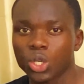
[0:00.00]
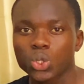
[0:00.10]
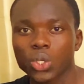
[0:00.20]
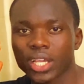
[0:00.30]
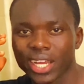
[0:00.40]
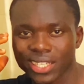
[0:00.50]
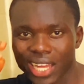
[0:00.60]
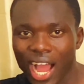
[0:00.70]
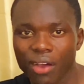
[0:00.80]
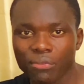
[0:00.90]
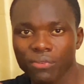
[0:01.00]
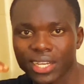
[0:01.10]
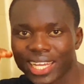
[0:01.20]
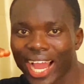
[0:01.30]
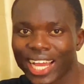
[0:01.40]
so you can have
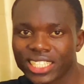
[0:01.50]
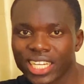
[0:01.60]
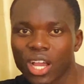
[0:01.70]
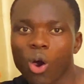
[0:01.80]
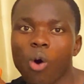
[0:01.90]
the idea